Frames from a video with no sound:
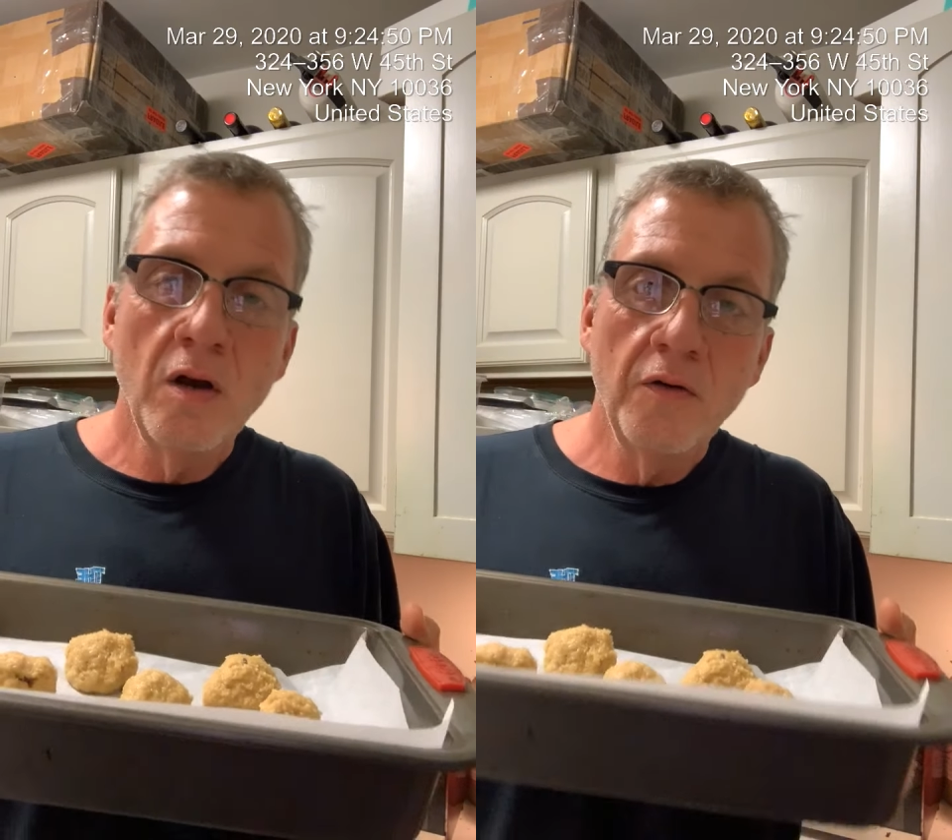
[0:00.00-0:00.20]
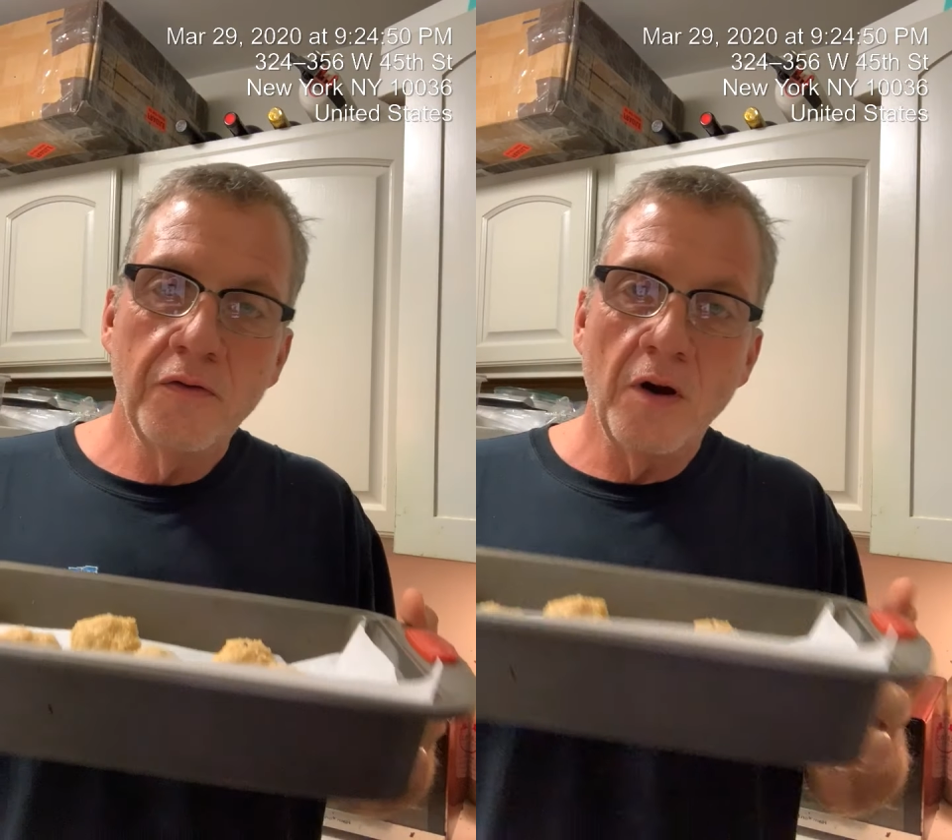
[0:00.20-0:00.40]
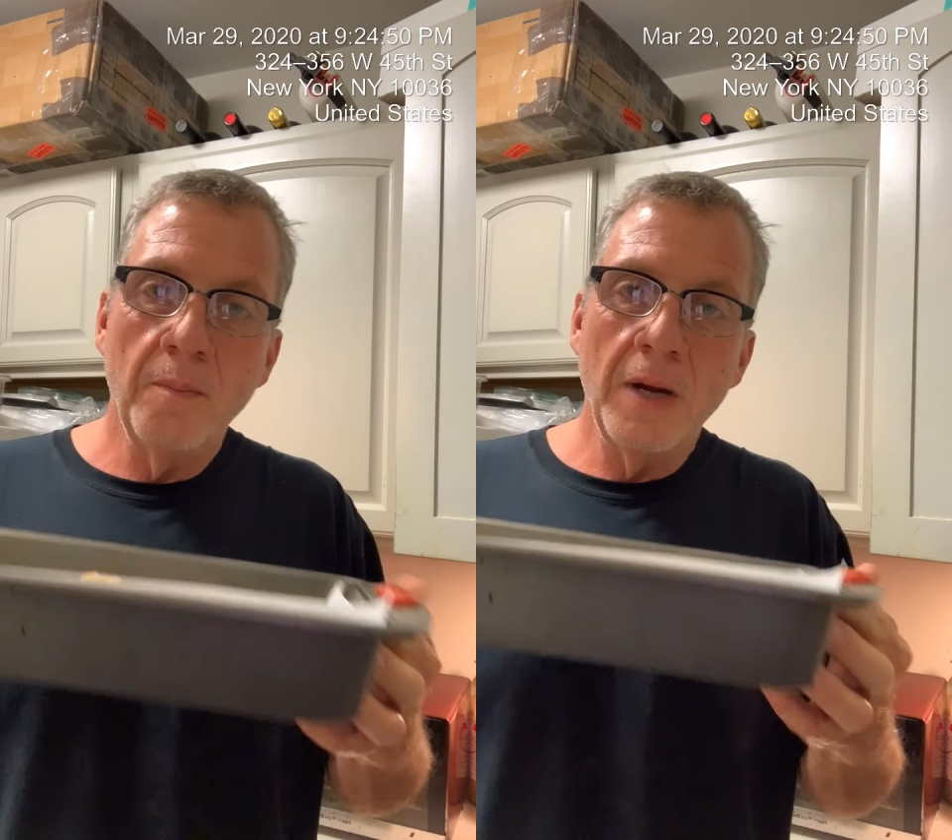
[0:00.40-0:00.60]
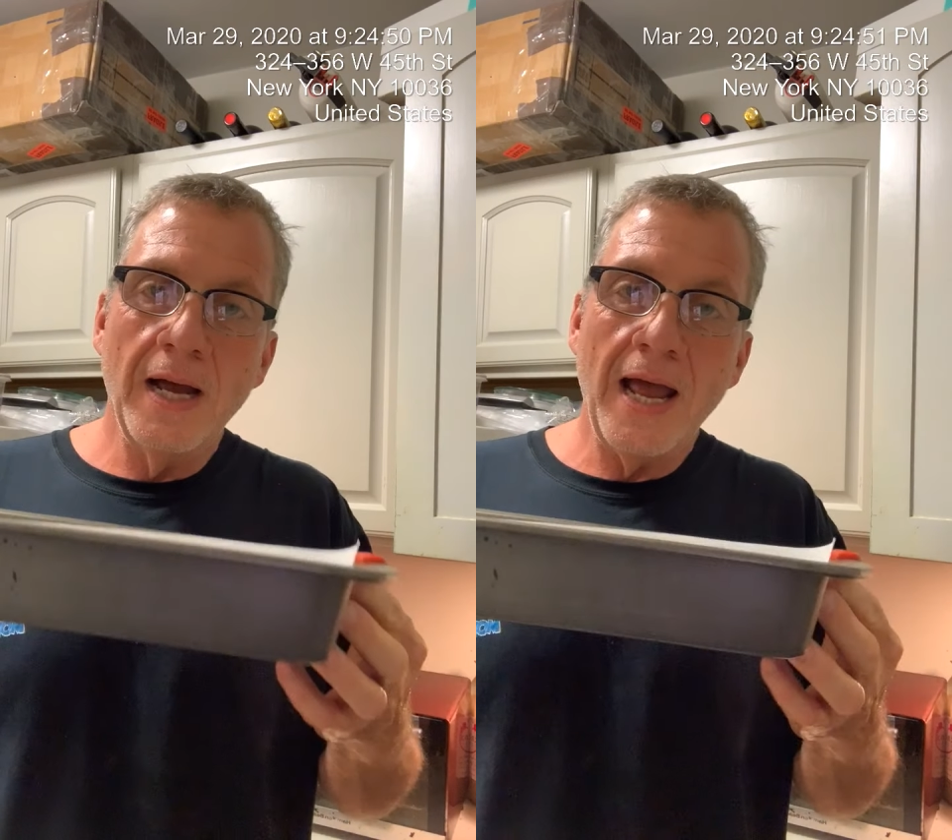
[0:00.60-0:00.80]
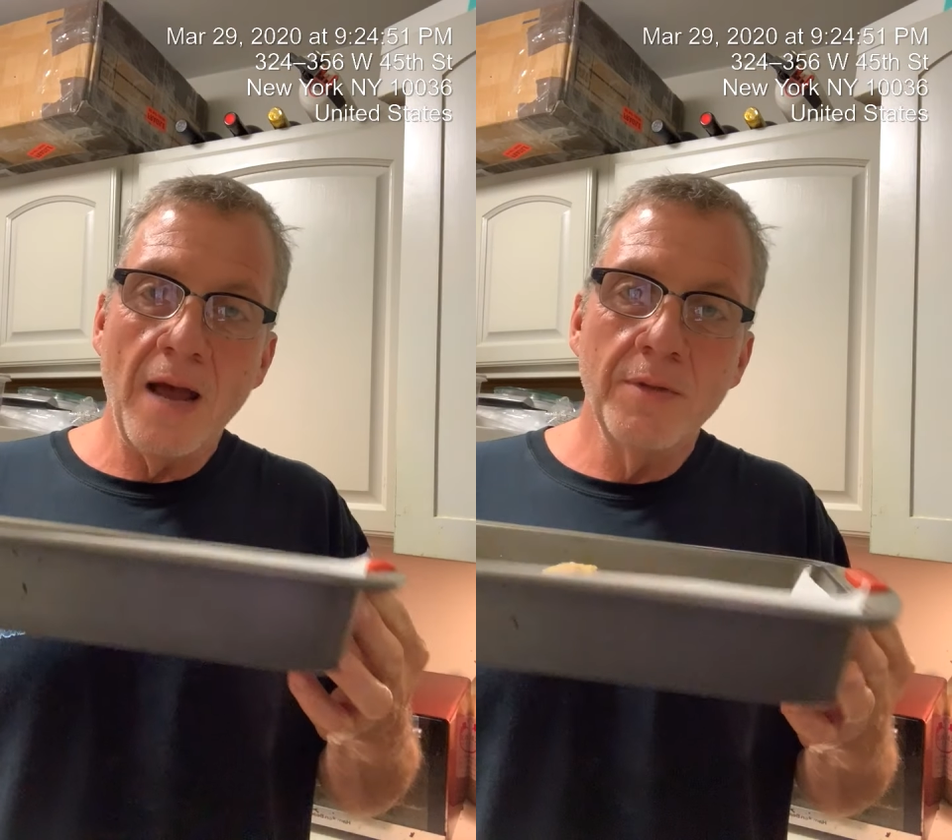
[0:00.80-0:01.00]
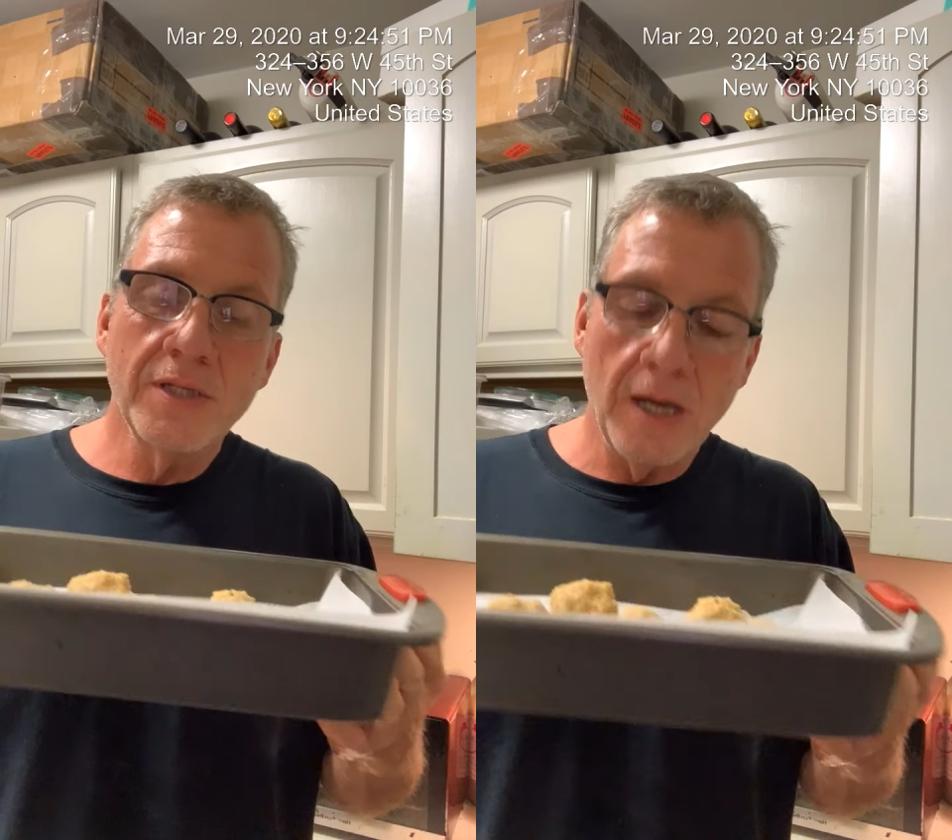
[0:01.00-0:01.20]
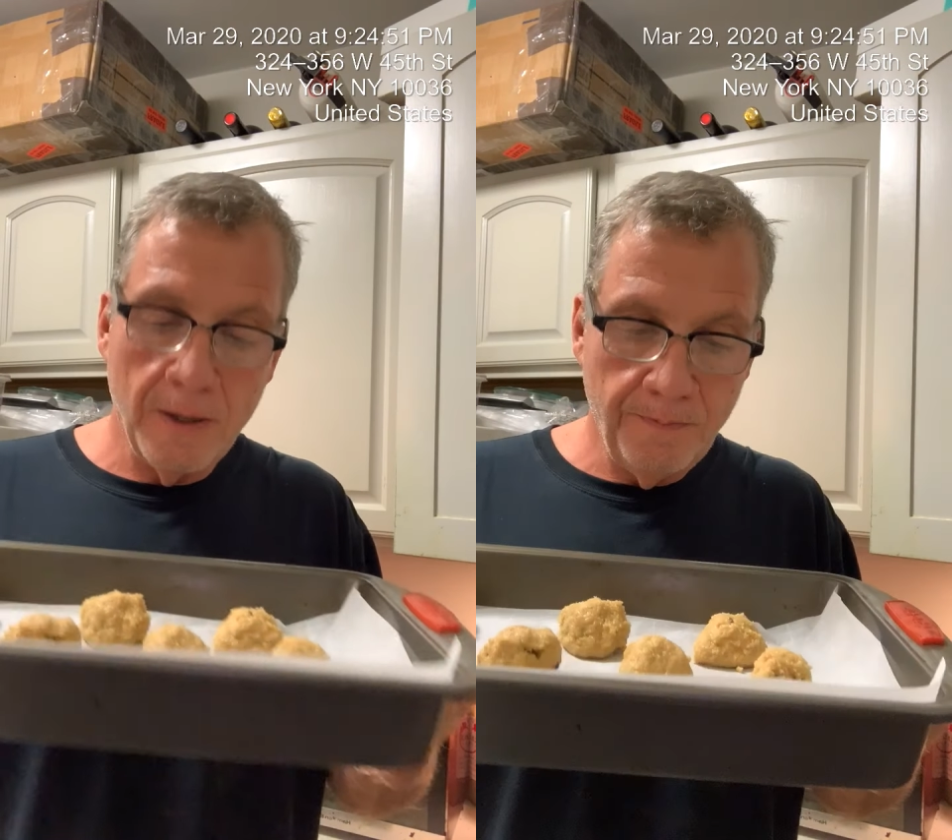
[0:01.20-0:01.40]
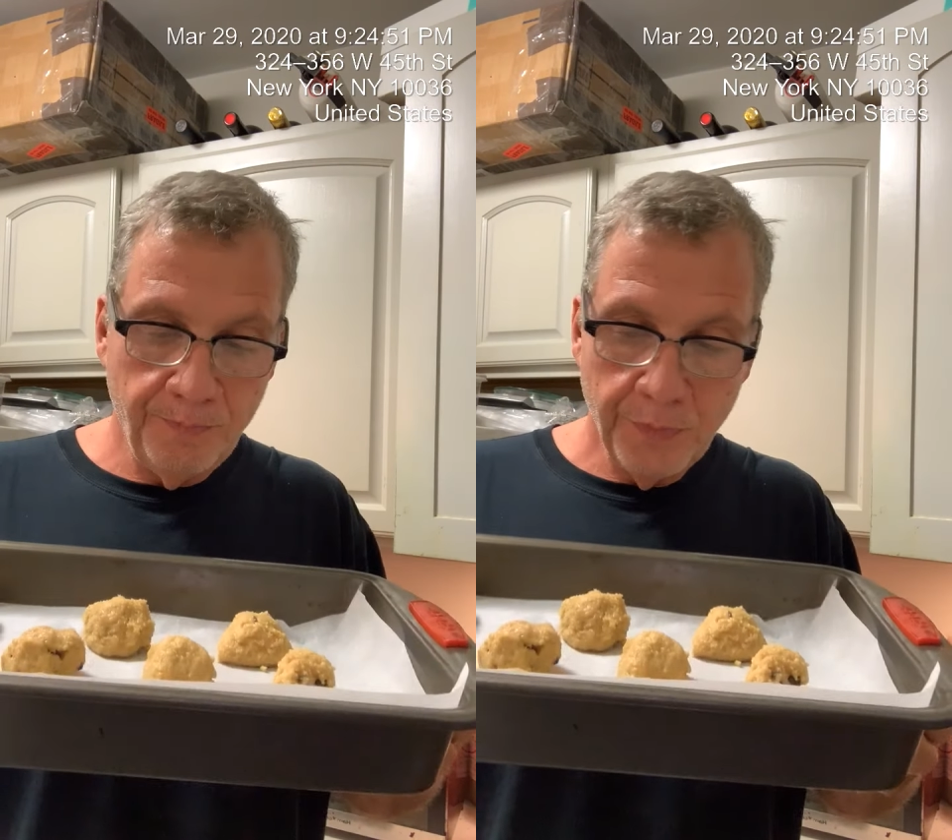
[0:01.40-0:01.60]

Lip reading: from Amazon.